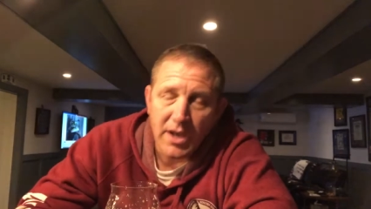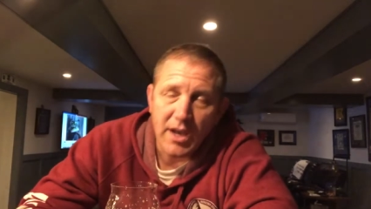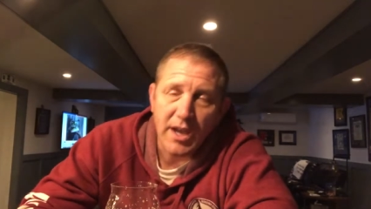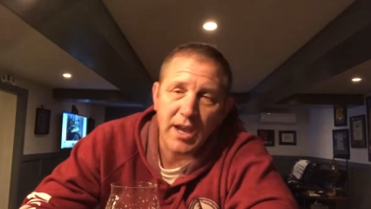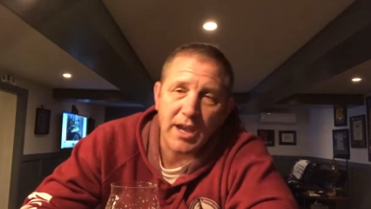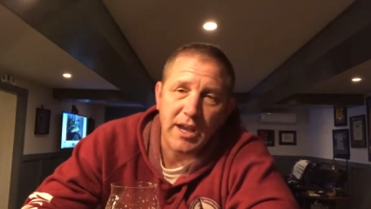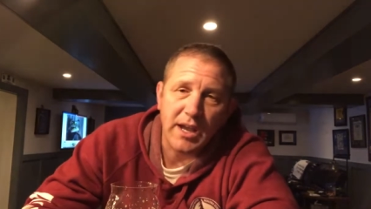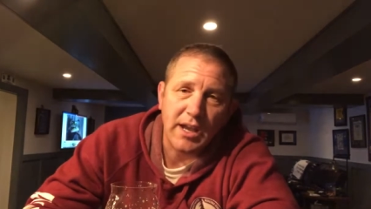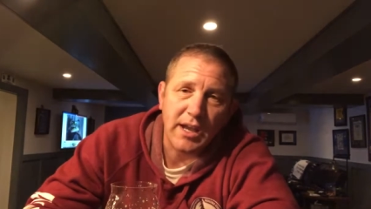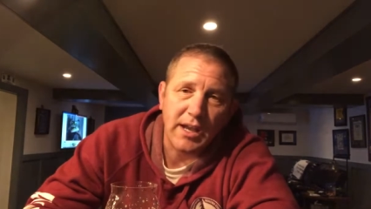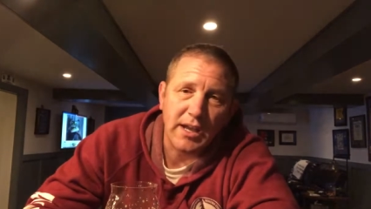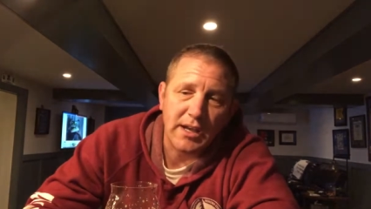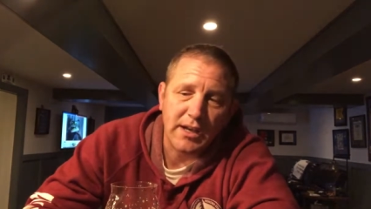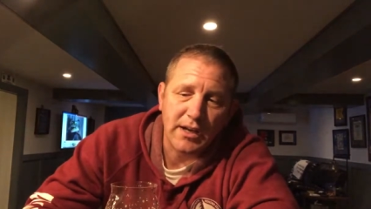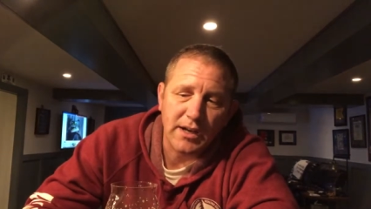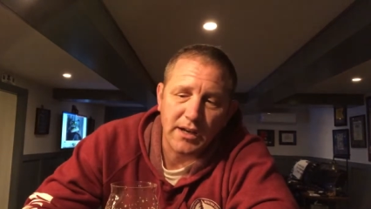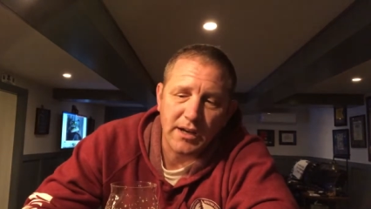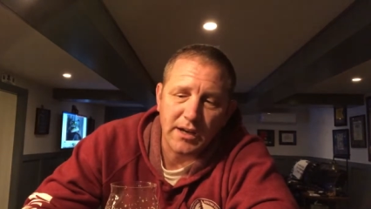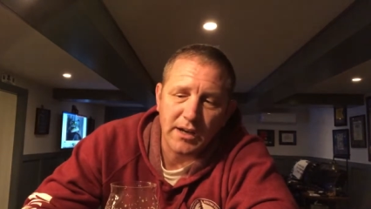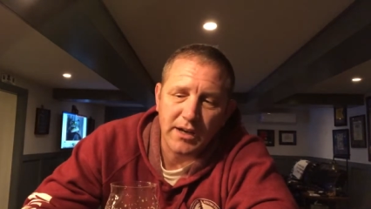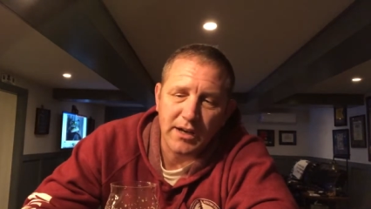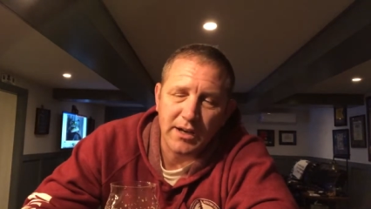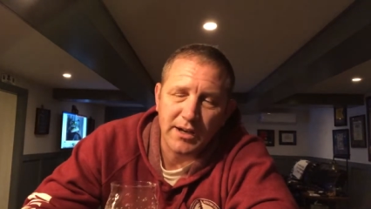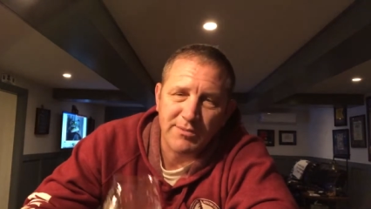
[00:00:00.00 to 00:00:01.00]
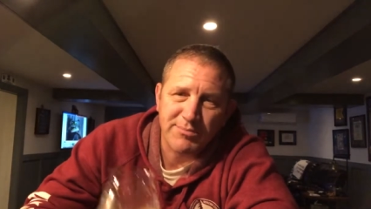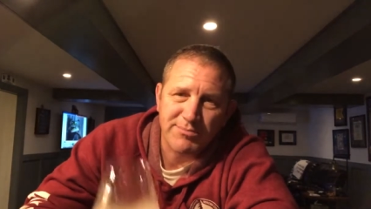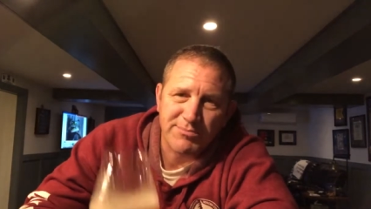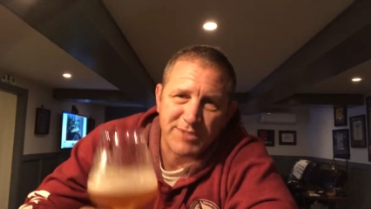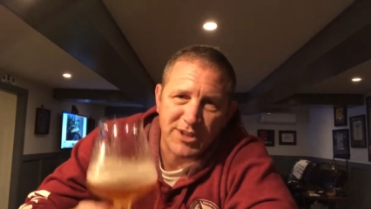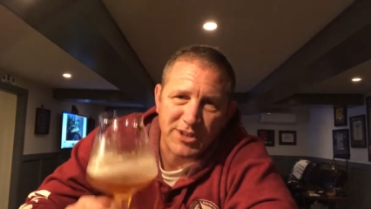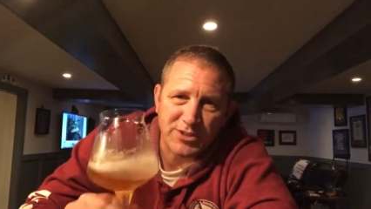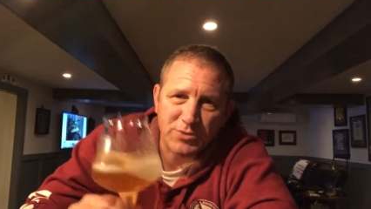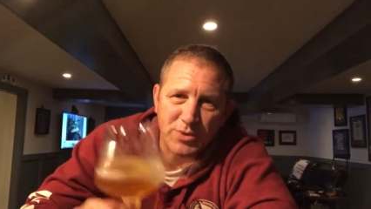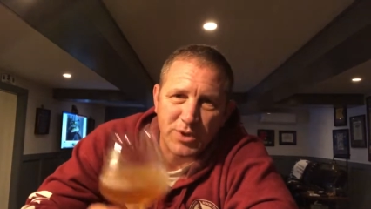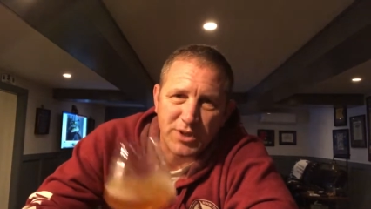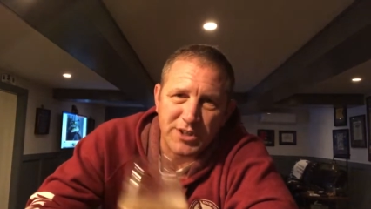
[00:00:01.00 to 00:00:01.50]
Hey, uh,
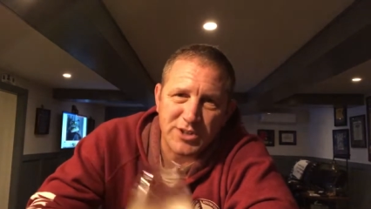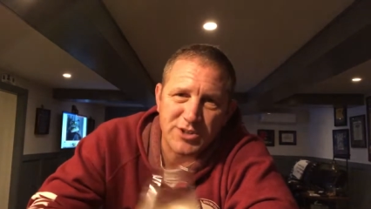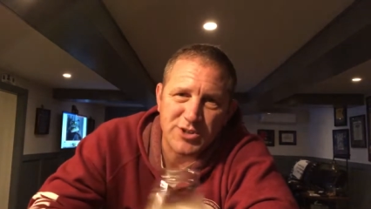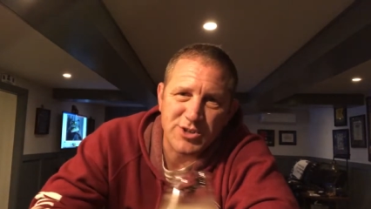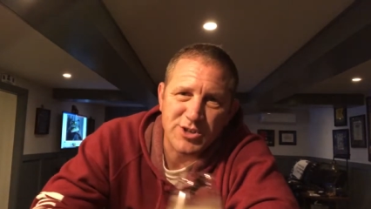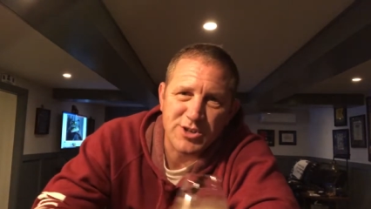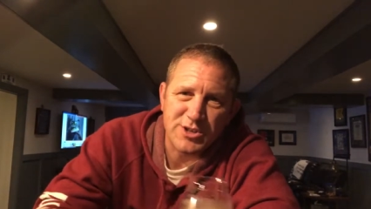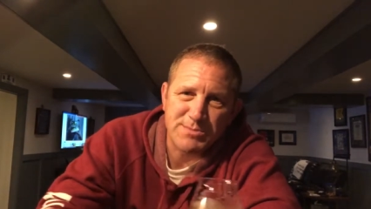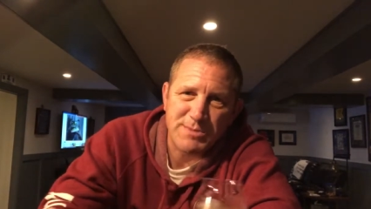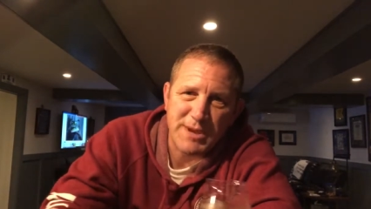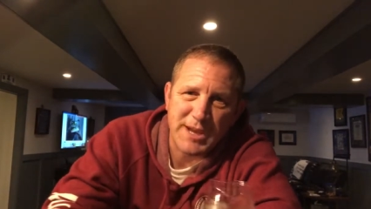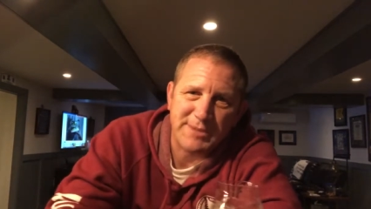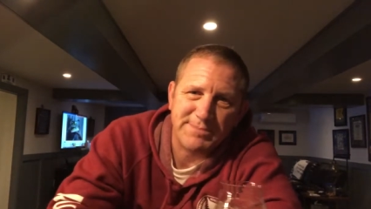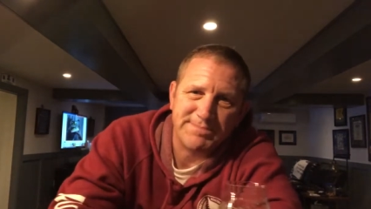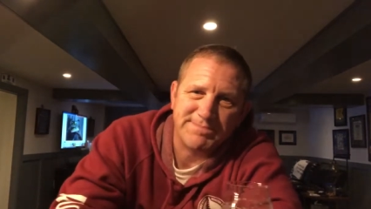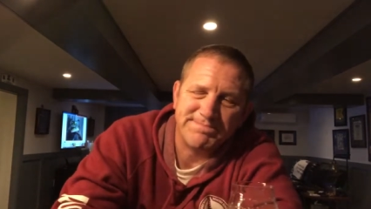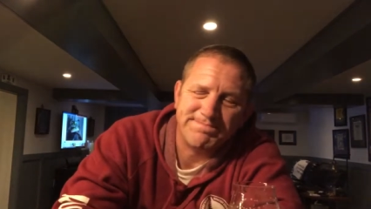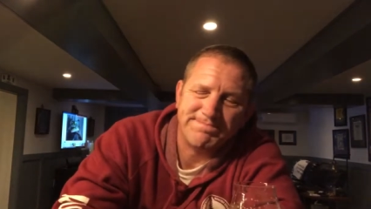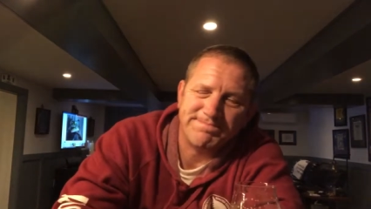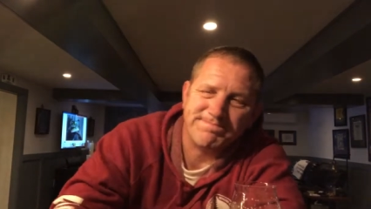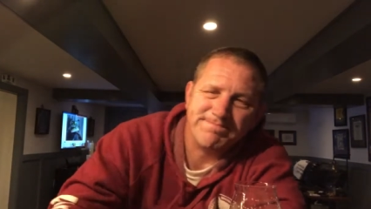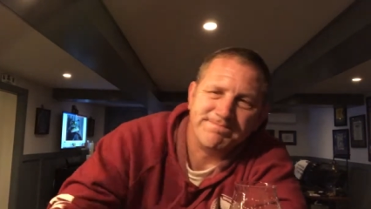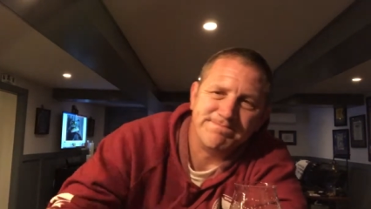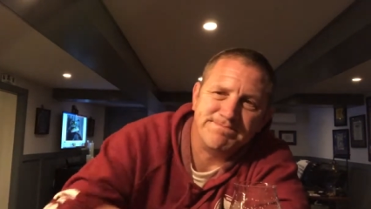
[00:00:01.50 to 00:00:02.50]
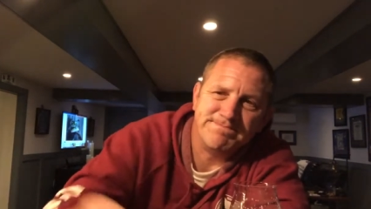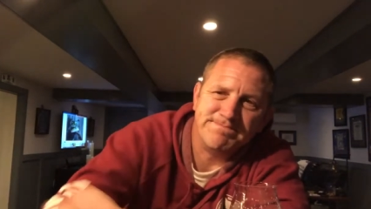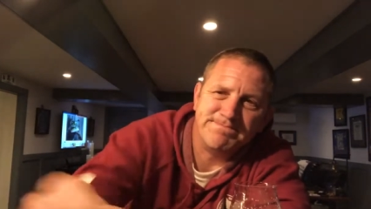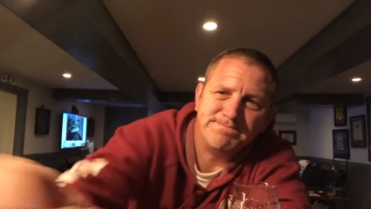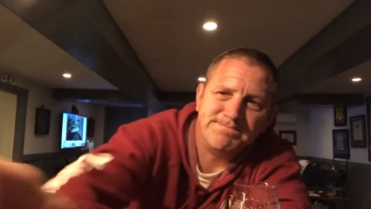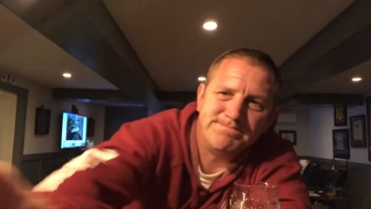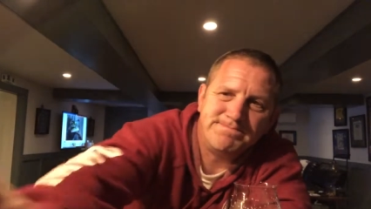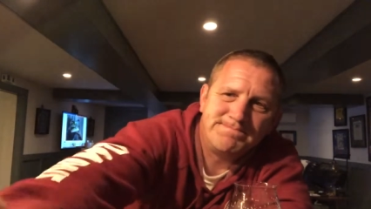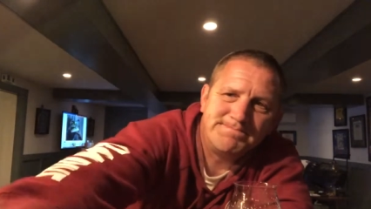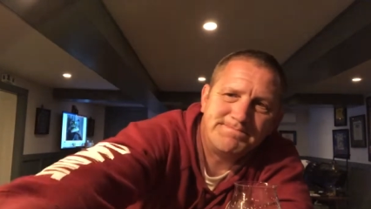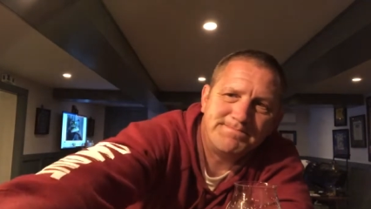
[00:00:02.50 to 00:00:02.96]
thanks, Wally. Cheers, man.